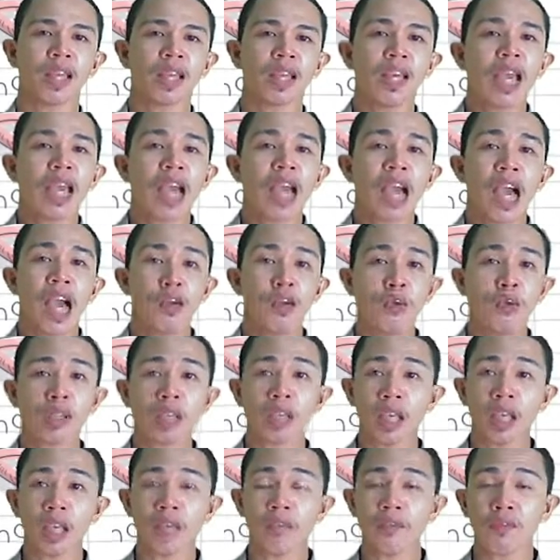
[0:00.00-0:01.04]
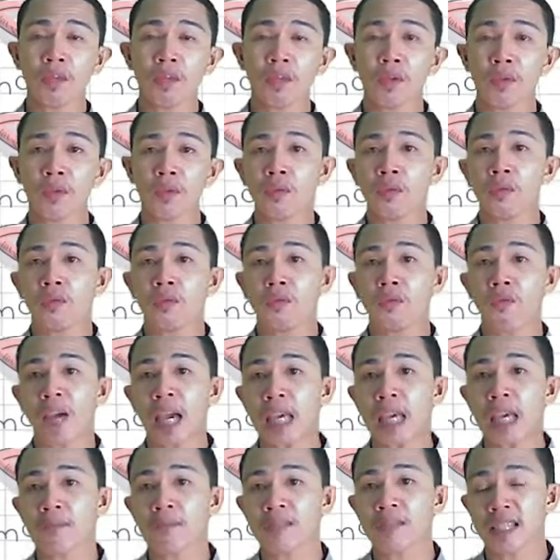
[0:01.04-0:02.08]
I will give you
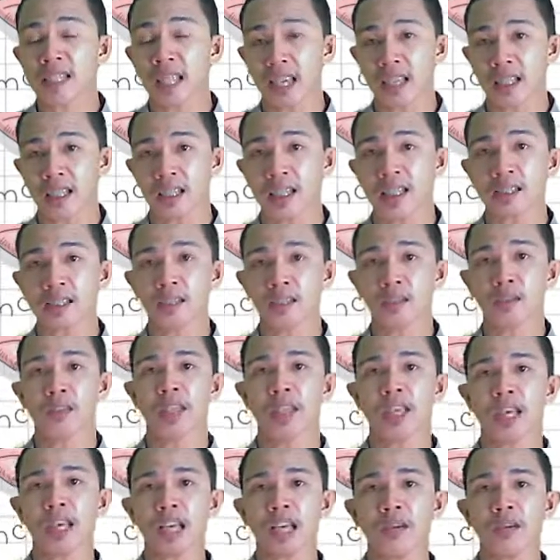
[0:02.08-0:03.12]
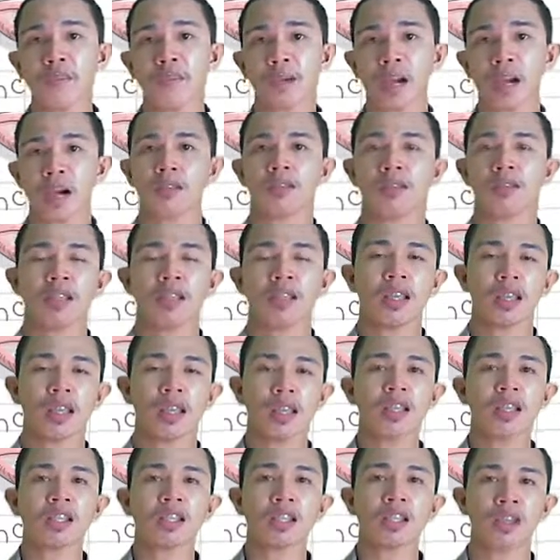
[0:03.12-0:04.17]
5 seconds to think about
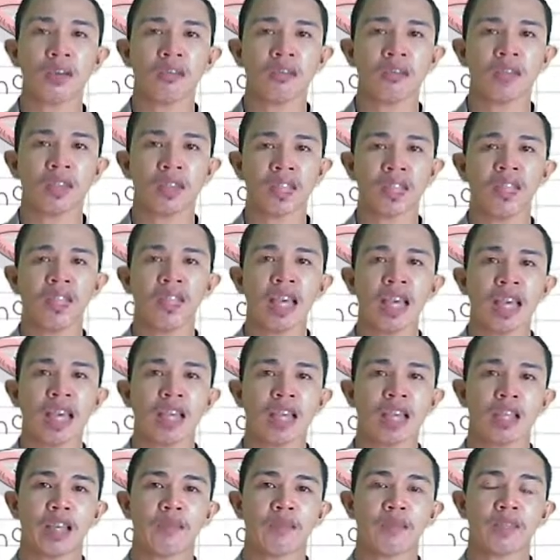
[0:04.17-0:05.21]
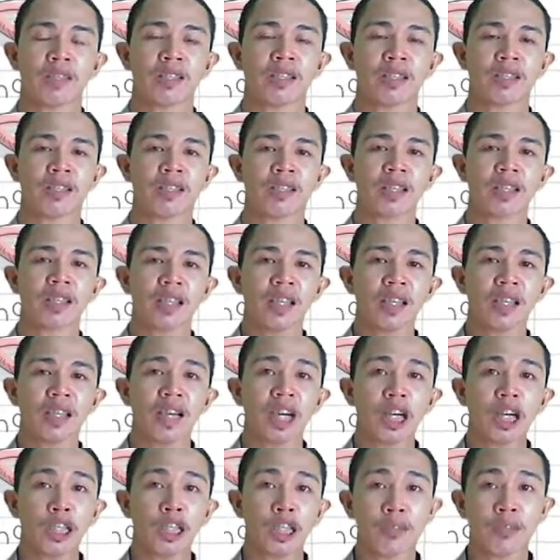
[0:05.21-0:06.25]
each of these items.
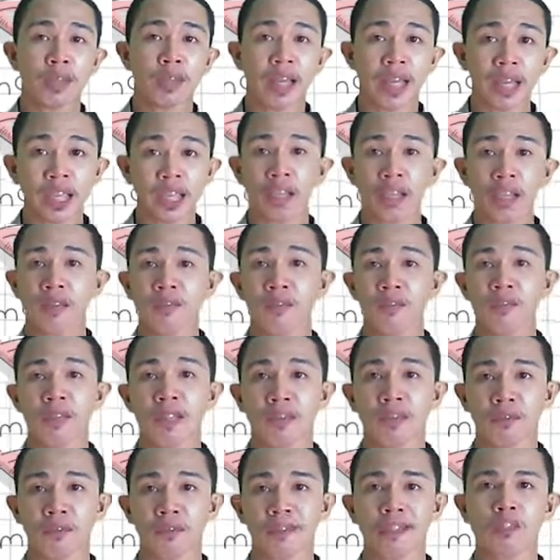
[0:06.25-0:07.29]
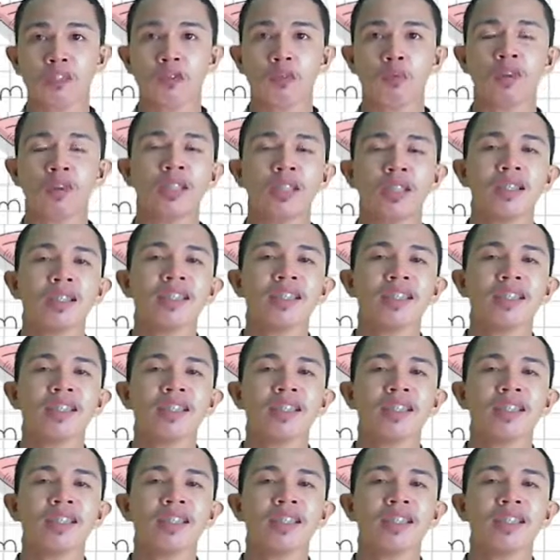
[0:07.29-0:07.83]
Are you ready for the first one?